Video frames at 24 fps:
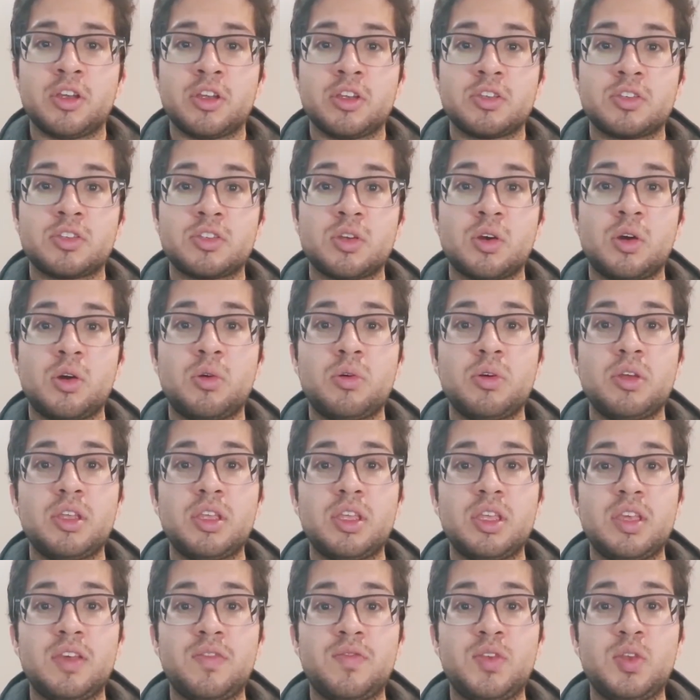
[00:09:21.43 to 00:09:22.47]
So
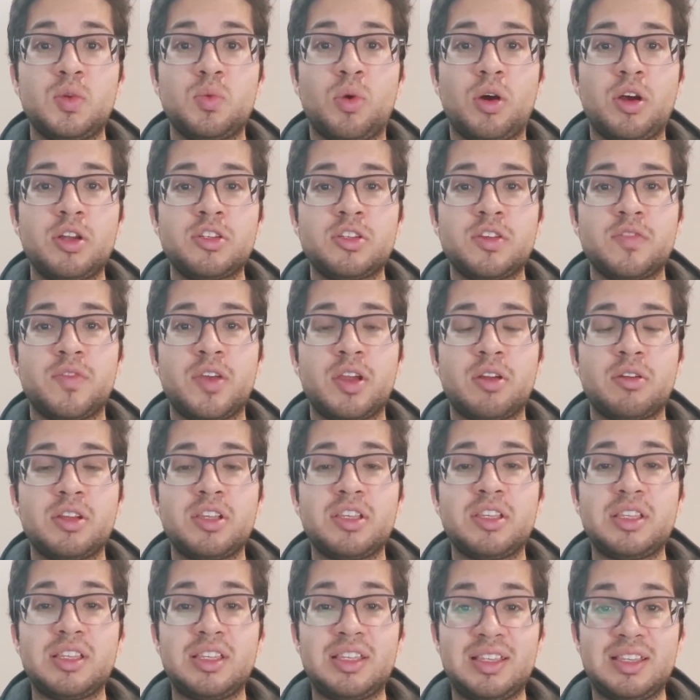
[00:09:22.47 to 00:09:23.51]
if you want a
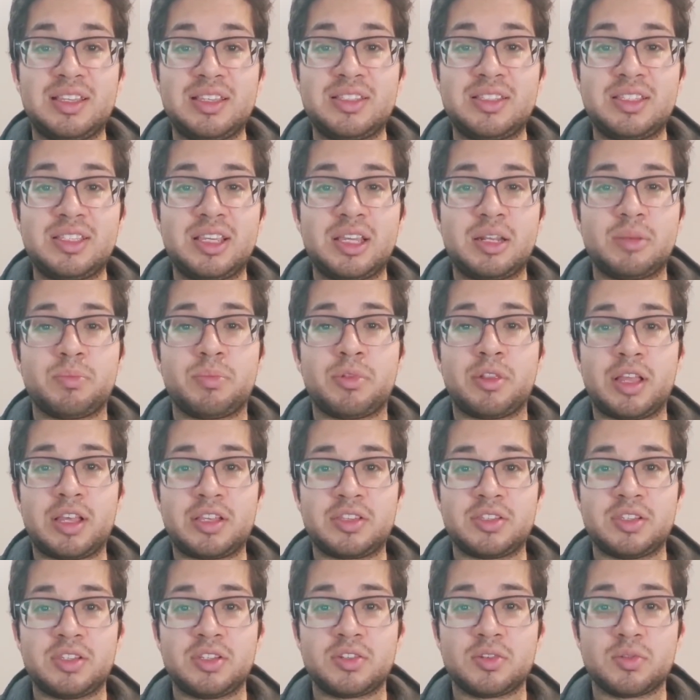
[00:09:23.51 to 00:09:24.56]
very easy and
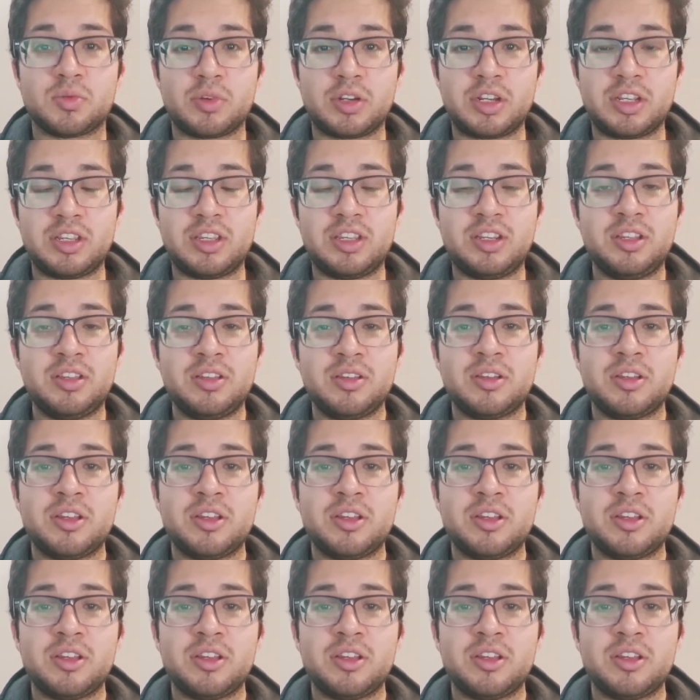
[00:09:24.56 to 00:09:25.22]
pleasant read